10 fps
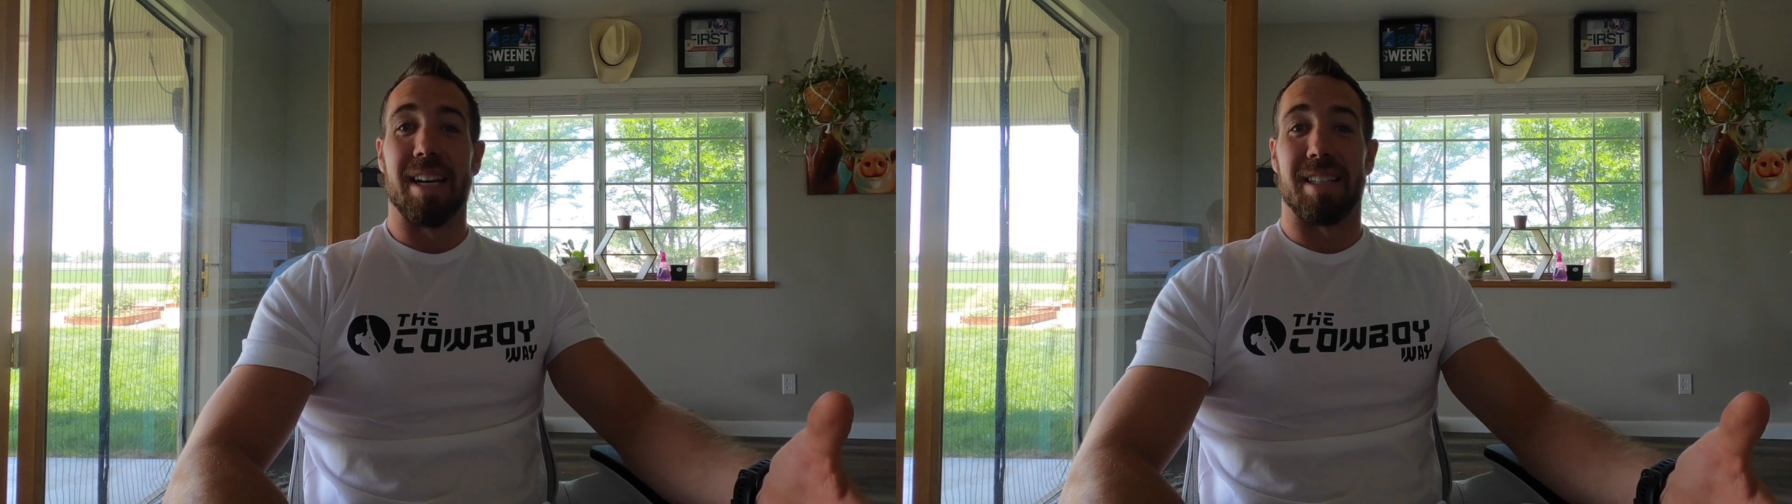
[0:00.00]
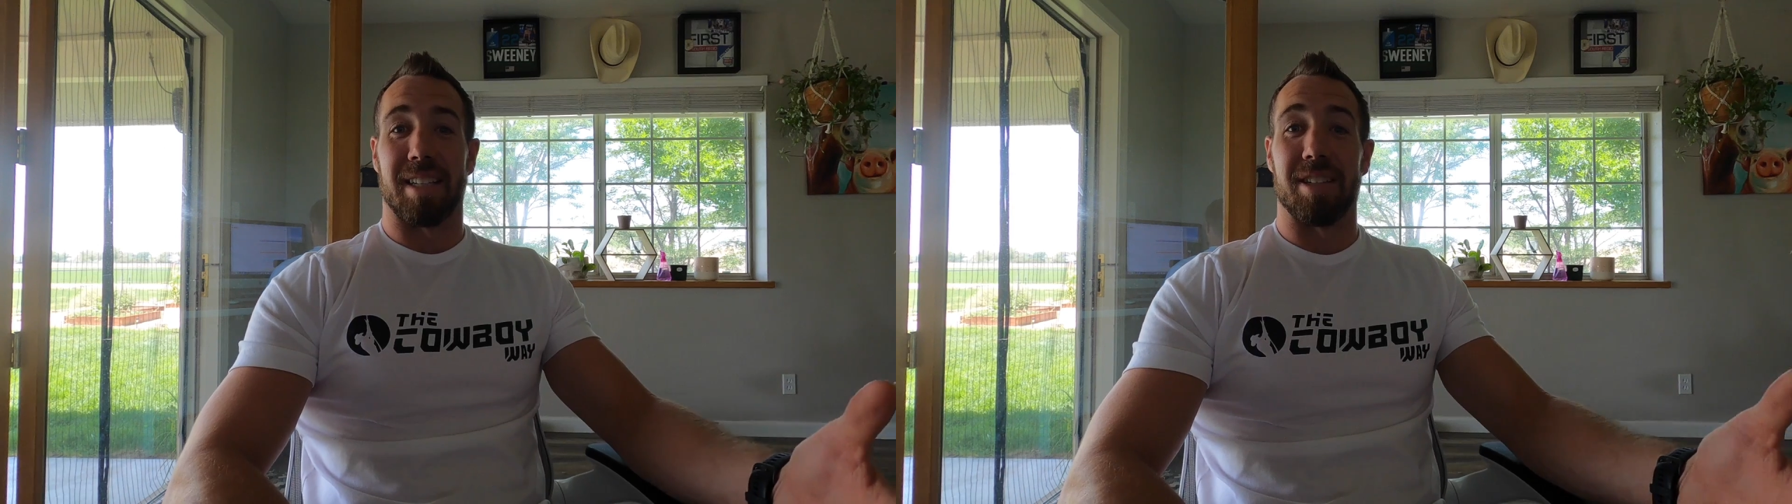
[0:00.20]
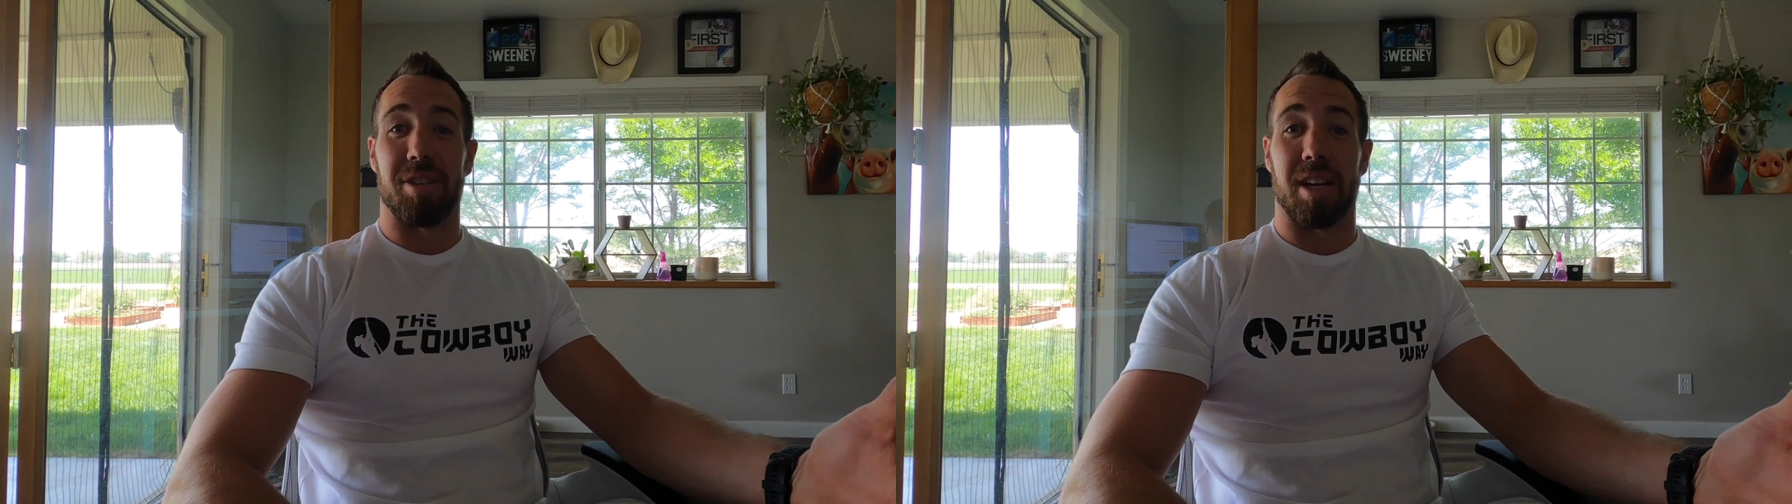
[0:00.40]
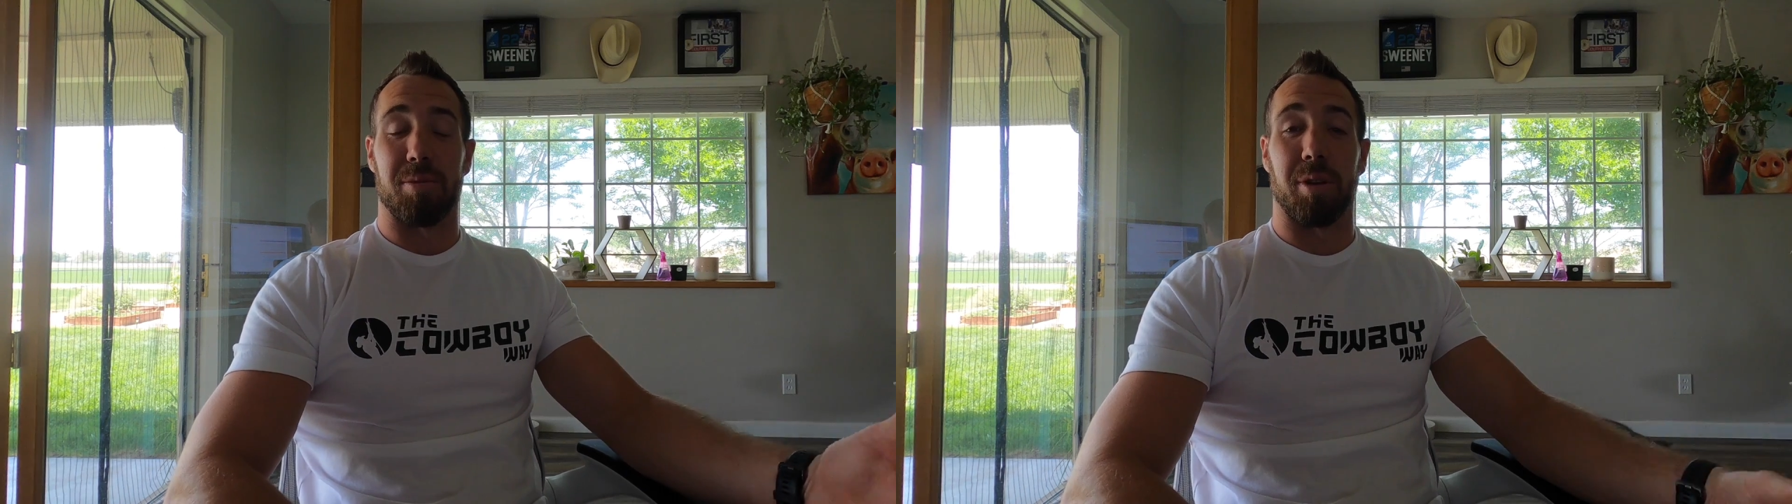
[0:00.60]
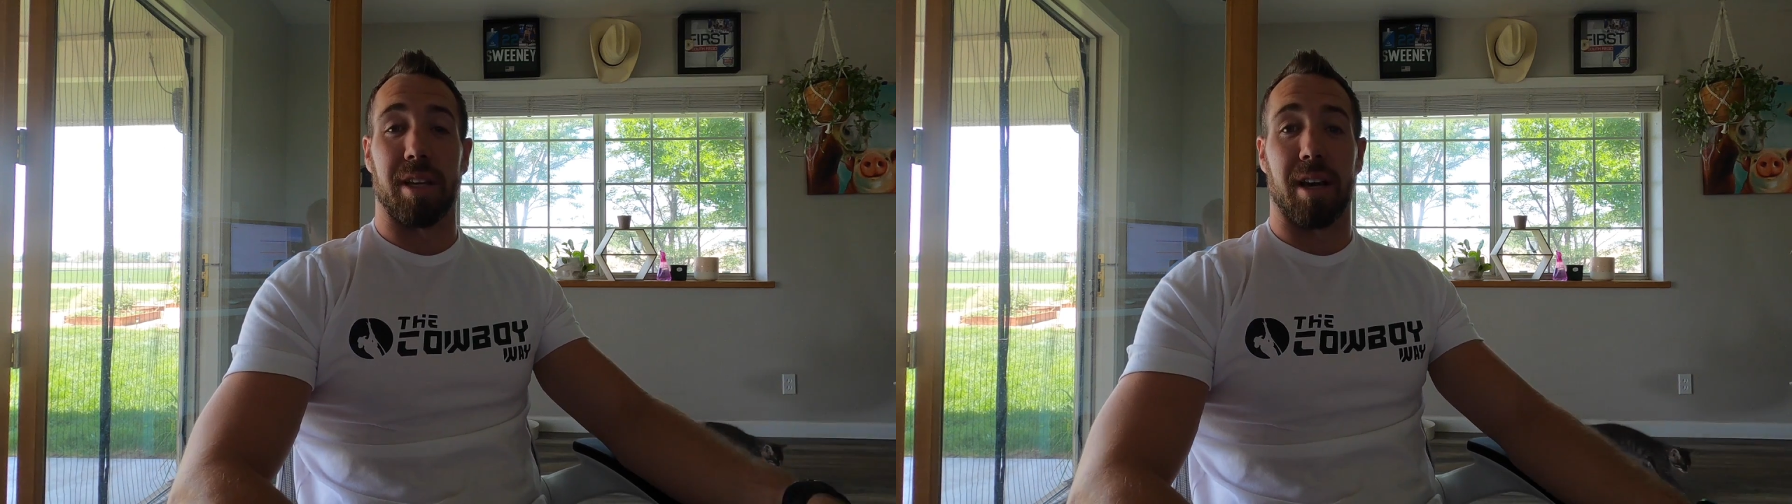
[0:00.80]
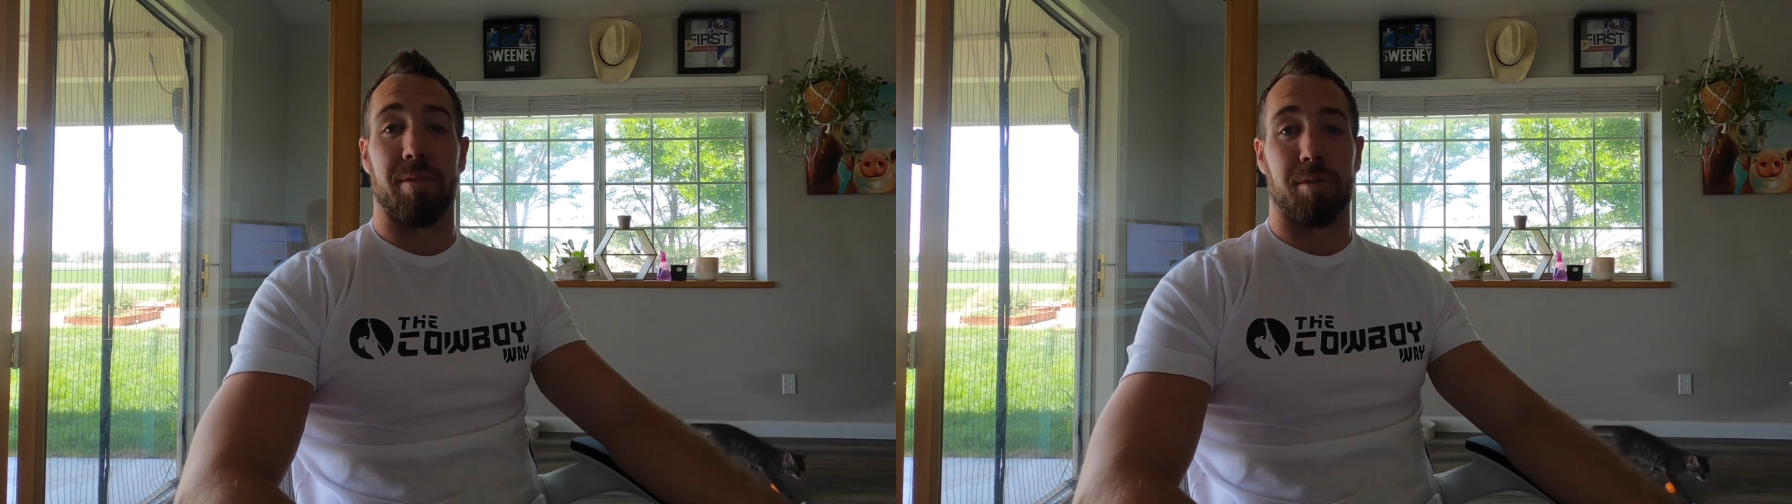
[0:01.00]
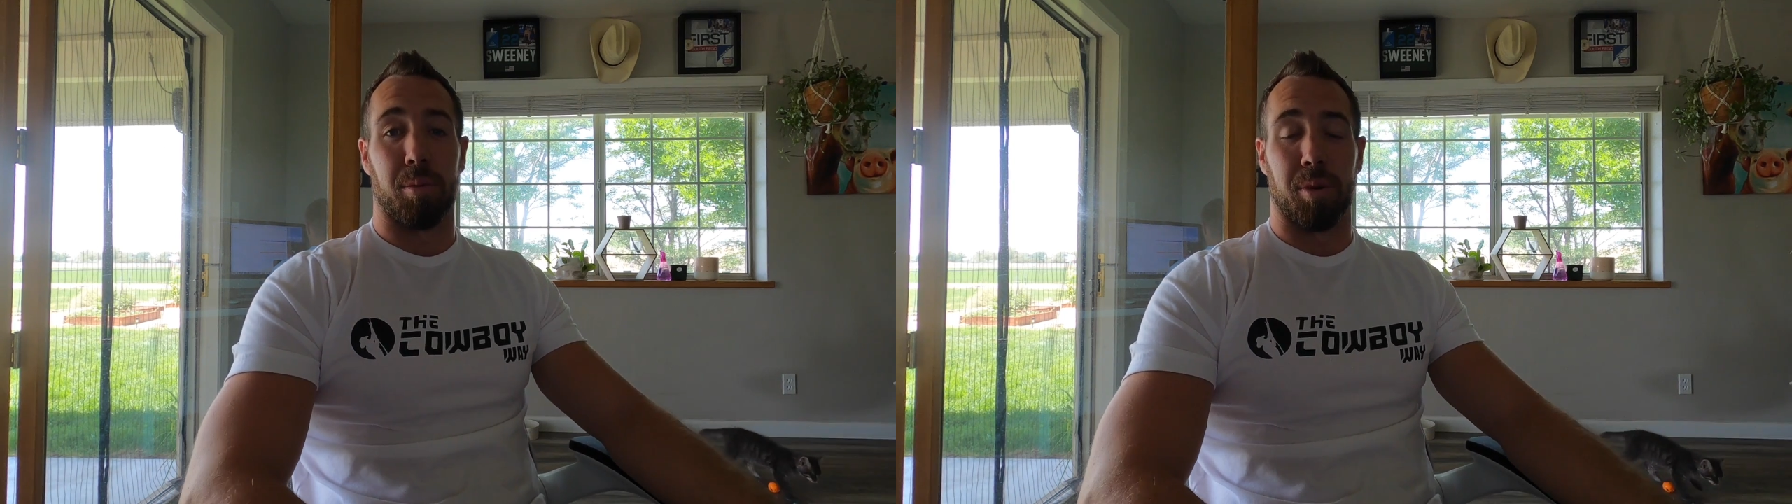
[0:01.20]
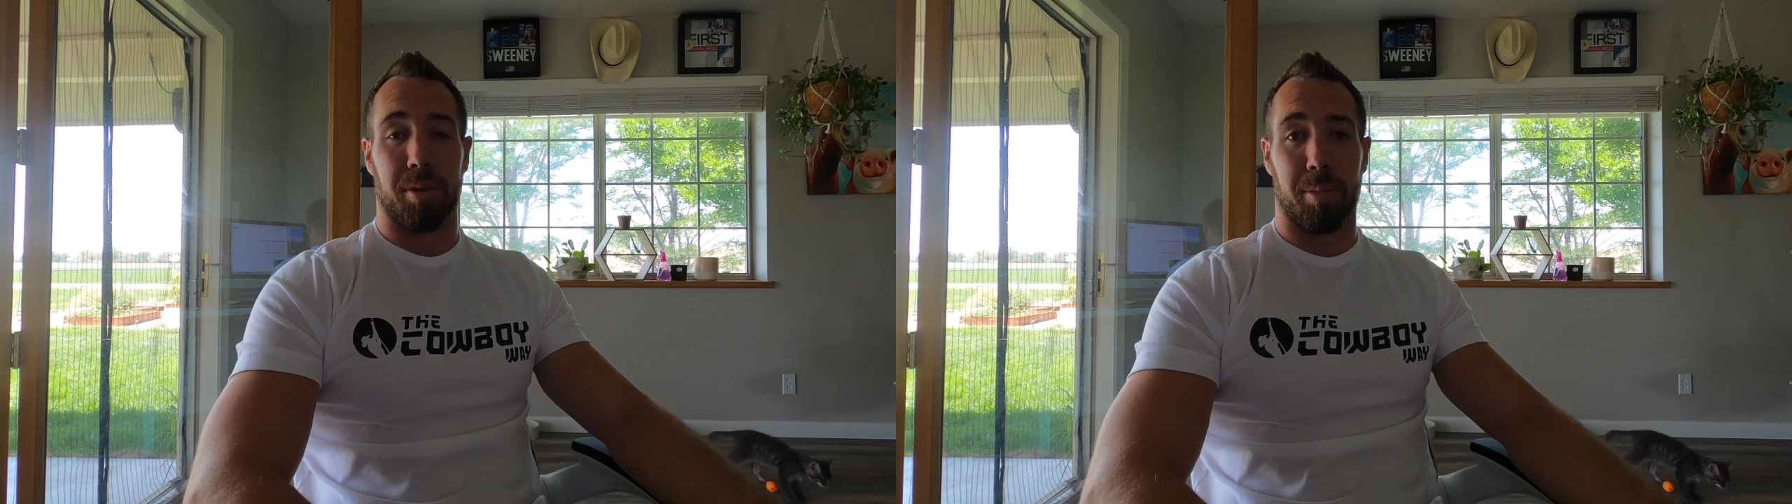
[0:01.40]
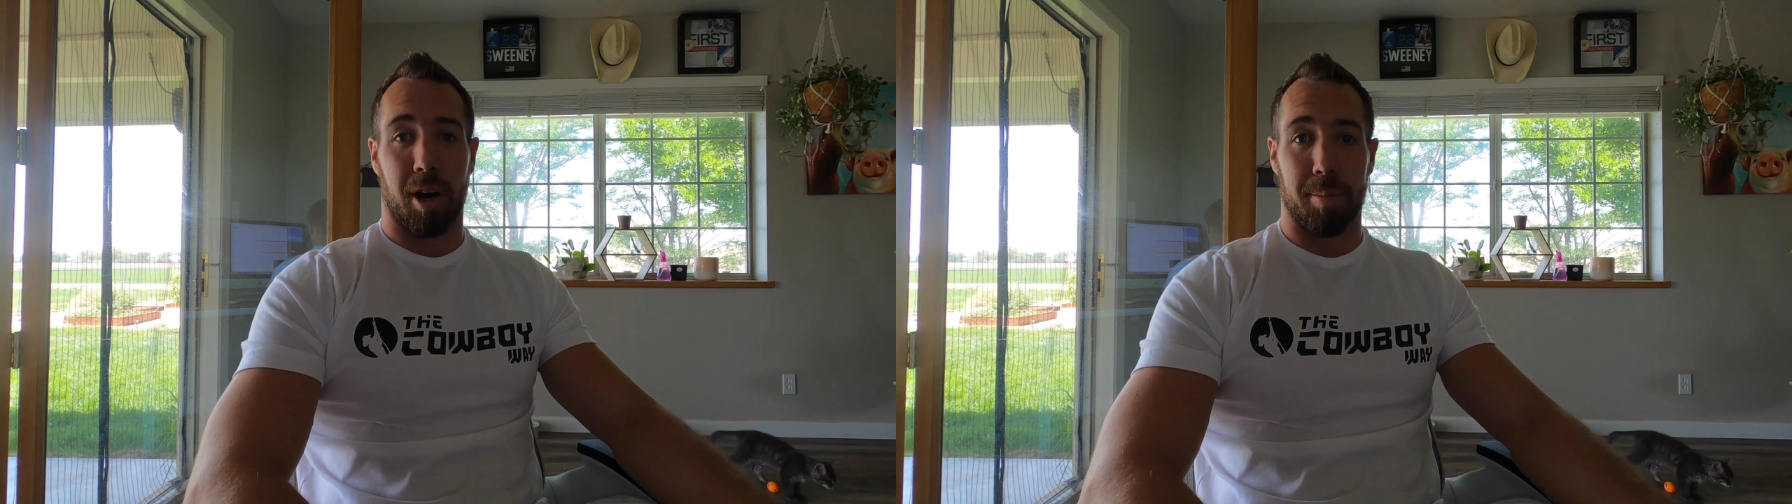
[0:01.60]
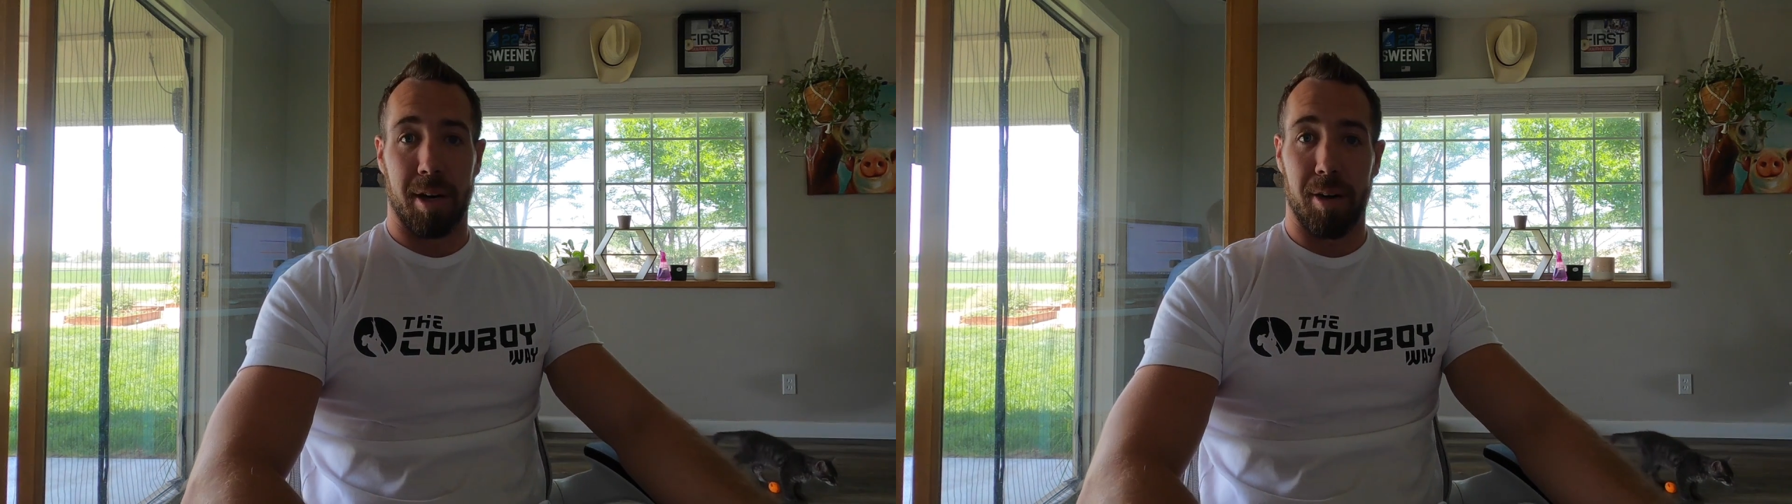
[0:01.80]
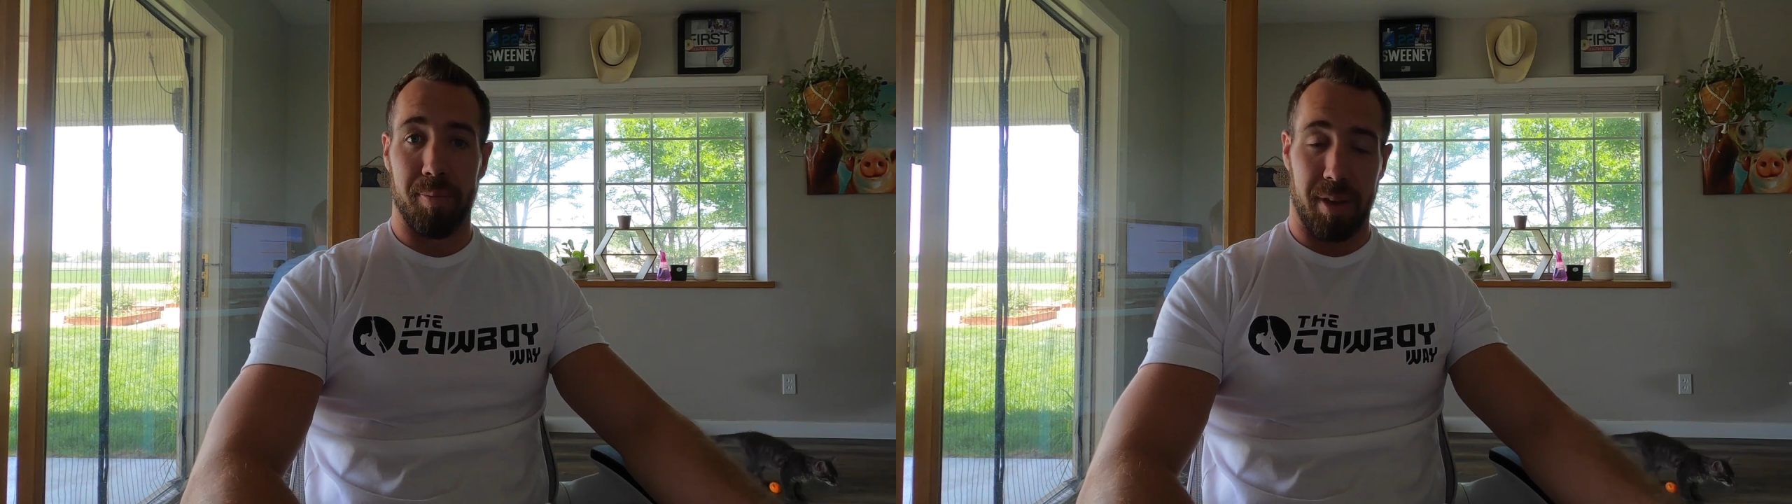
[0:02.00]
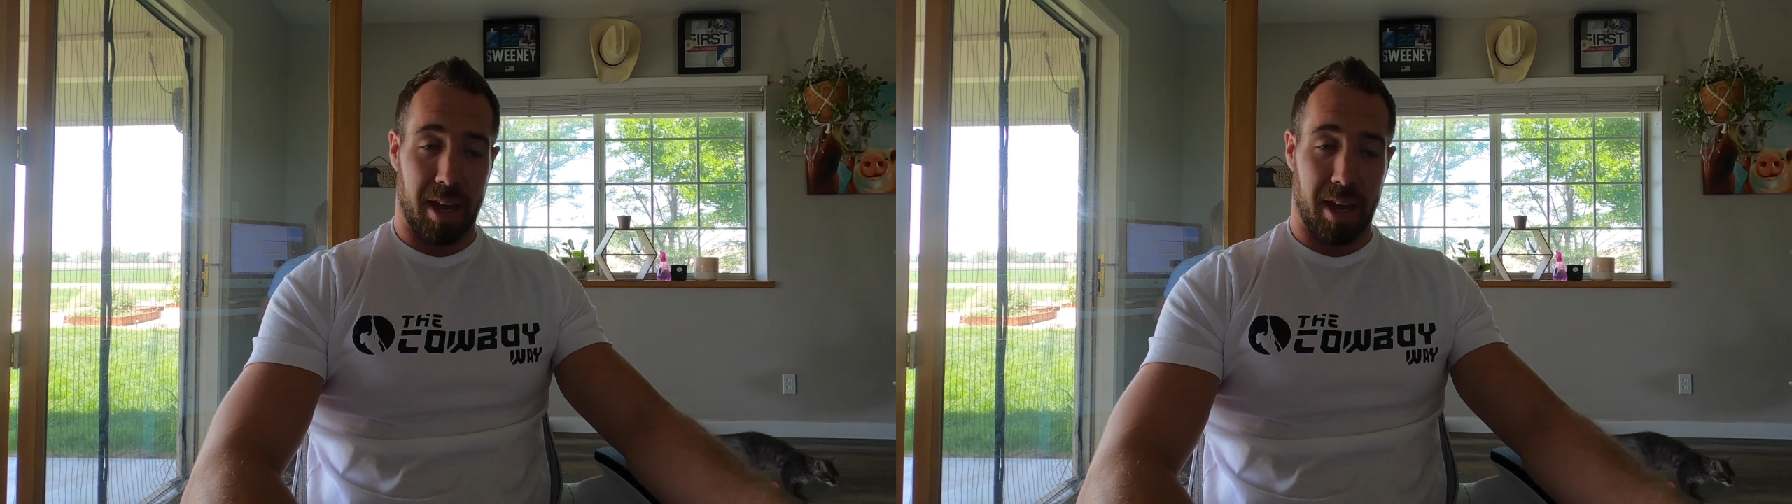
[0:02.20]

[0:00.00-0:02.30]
to get you guys really comfortable with the barbell